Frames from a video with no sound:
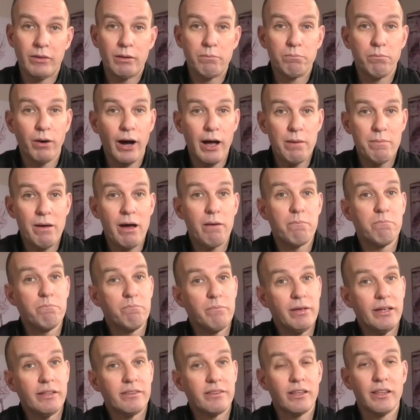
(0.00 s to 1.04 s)
By about
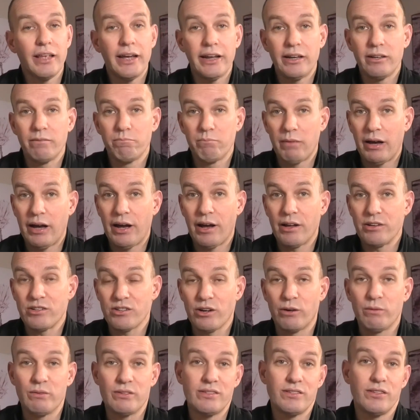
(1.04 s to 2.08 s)
mid to late March, I
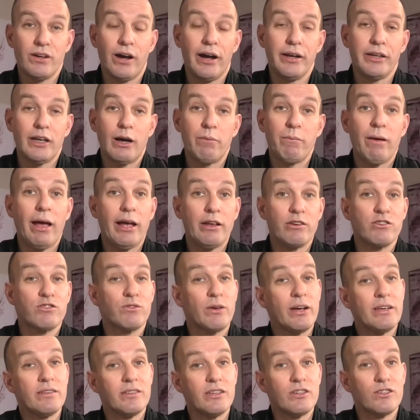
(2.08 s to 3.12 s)
was signed up and
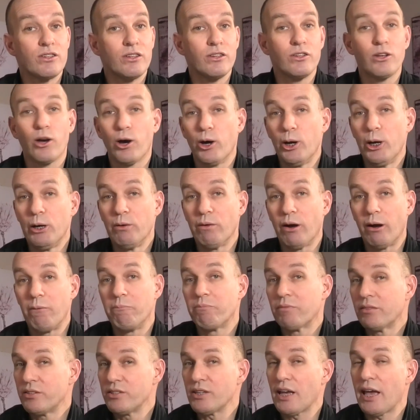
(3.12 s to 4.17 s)
transitioned over
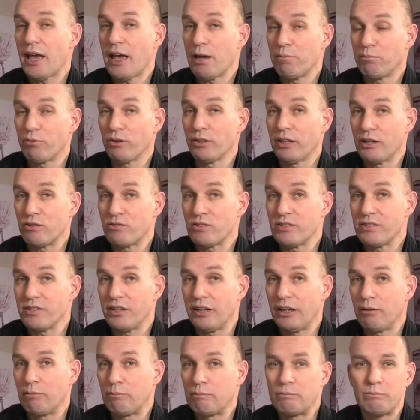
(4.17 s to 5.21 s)
to Amber Electricity.